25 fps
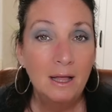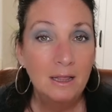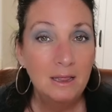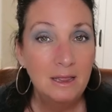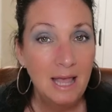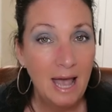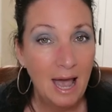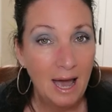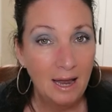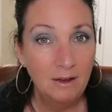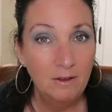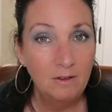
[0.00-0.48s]

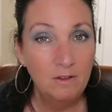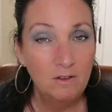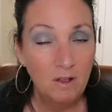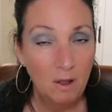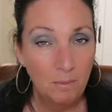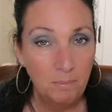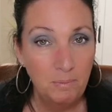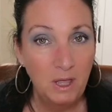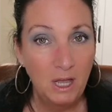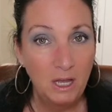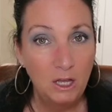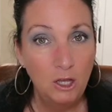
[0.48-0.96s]
That is
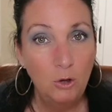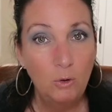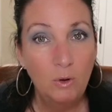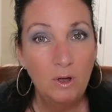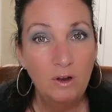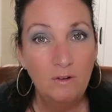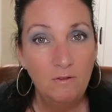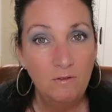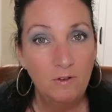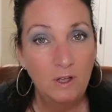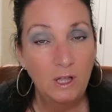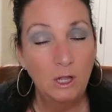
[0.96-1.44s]
something you
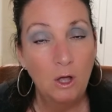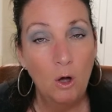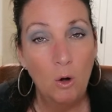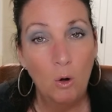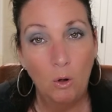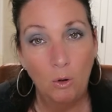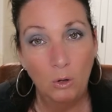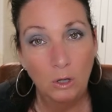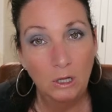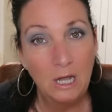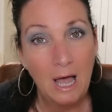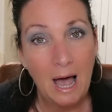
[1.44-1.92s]
can feel a
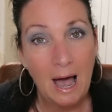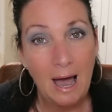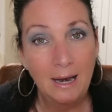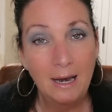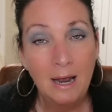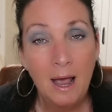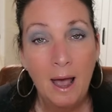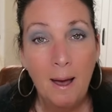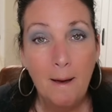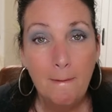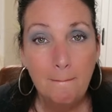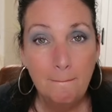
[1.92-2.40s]
whole lot
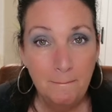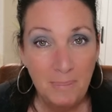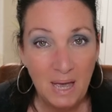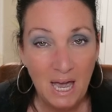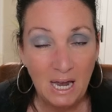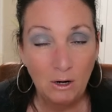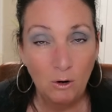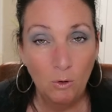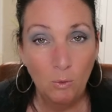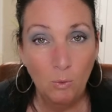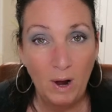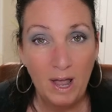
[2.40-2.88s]

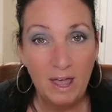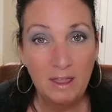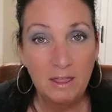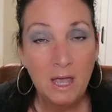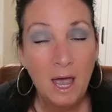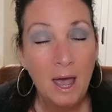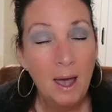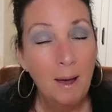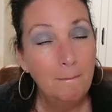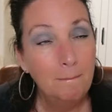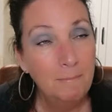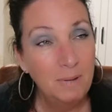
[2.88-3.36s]
better with.
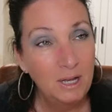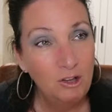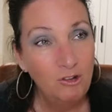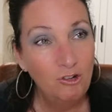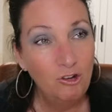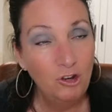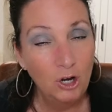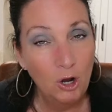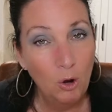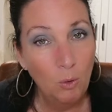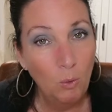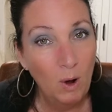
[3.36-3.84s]
But
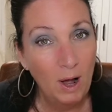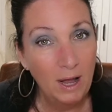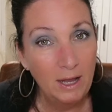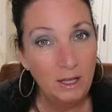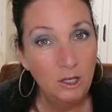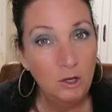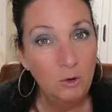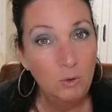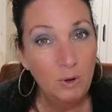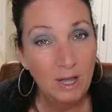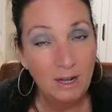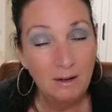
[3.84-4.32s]
you know what
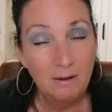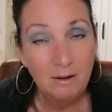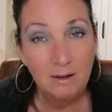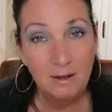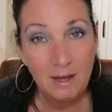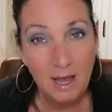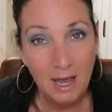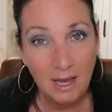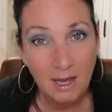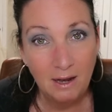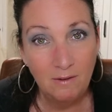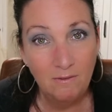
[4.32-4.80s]
you get to
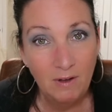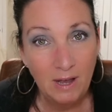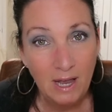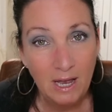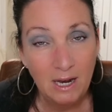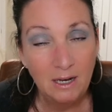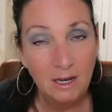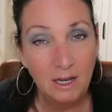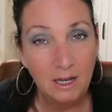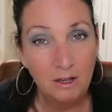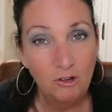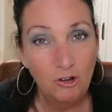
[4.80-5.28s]
take
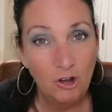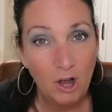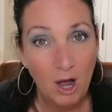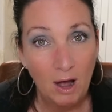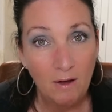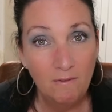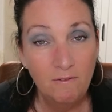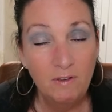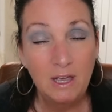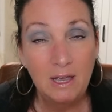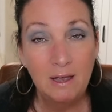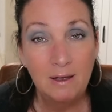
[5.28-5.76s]
advantage
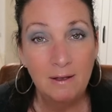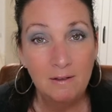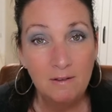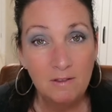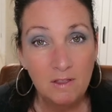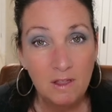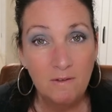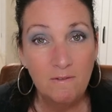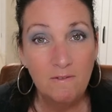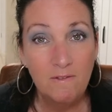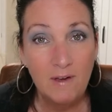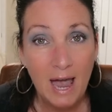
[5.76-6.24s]
of is
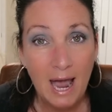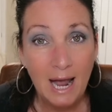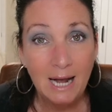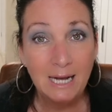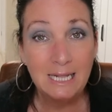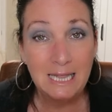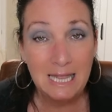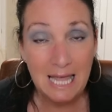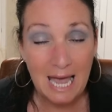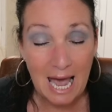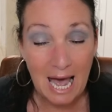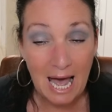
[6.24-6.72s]
the
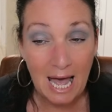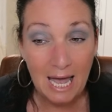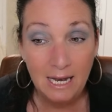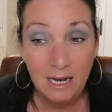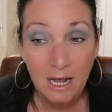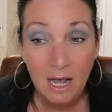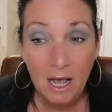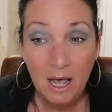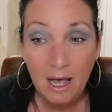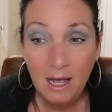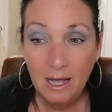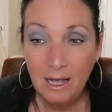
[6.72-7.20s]
fact that
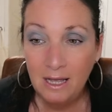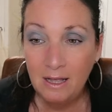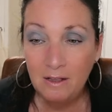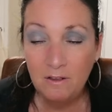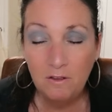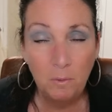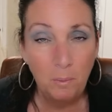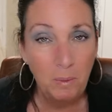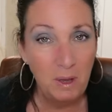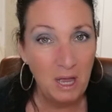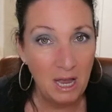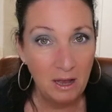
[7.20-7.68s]

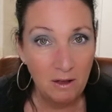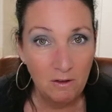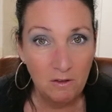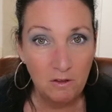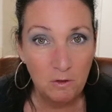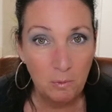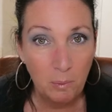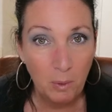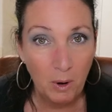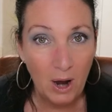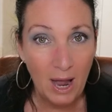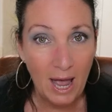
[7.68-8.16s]
it's being
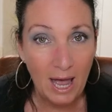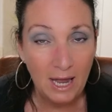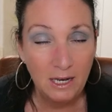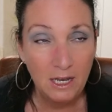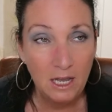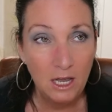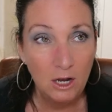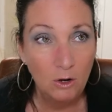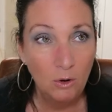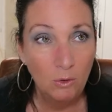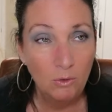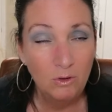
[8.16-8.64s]
spread.
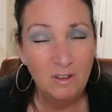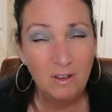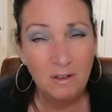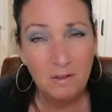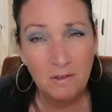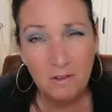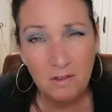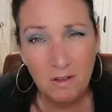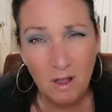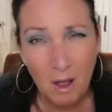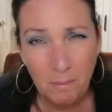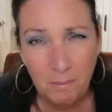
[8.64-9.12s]
To
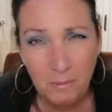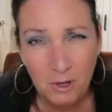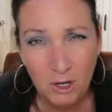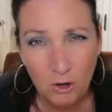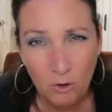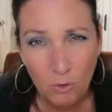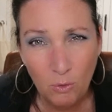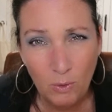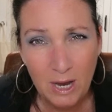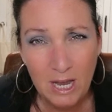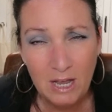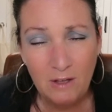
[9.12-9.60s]
some
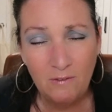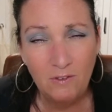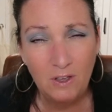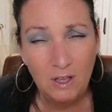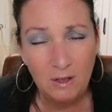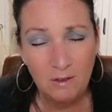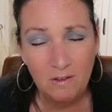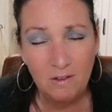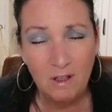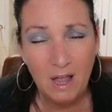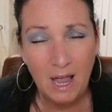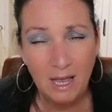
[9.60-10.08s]
degree, if you
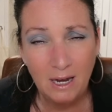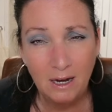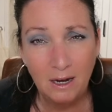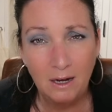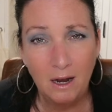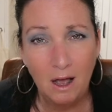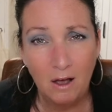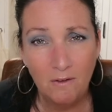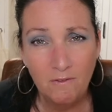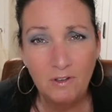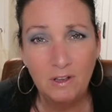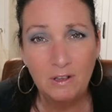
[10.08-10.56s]
say it
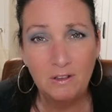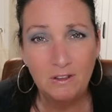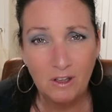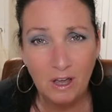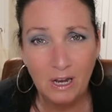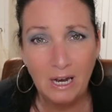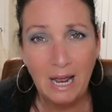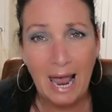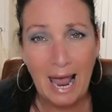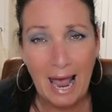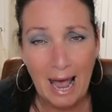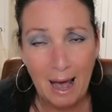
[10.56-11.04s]
enough, it's
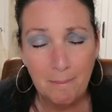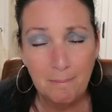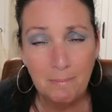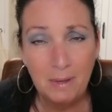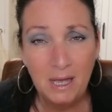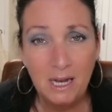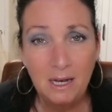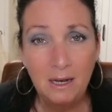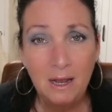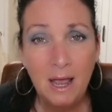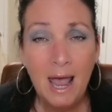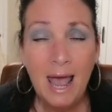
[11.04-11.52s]
going to
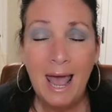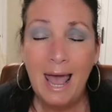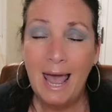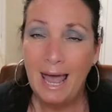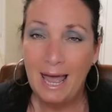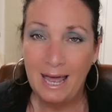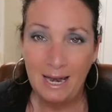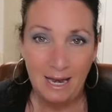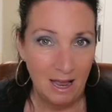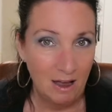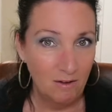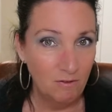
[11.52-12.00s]
happen.
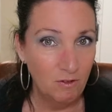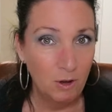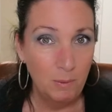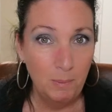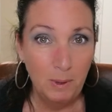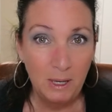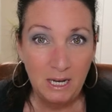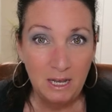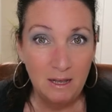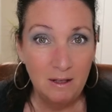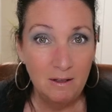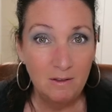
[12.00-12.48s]
And
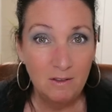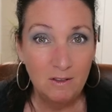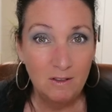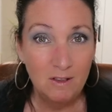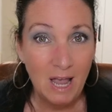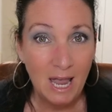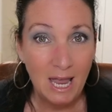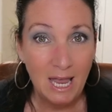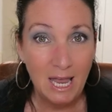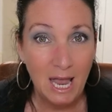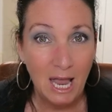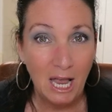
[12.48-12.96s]
everybody is
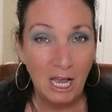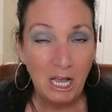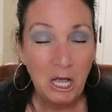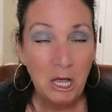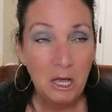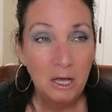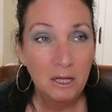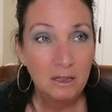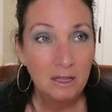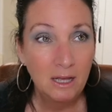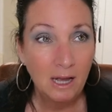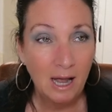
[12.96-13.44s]
saying
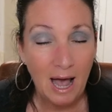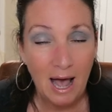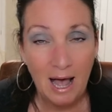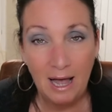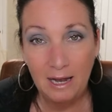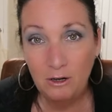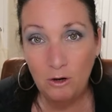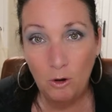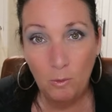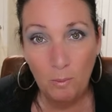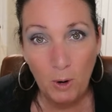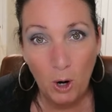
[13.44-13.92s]
the
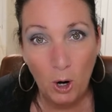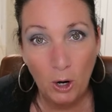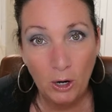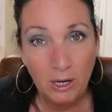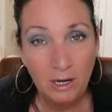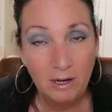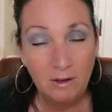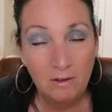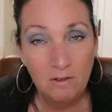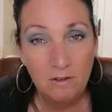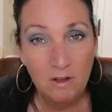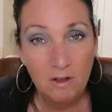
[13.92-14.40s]
condo market is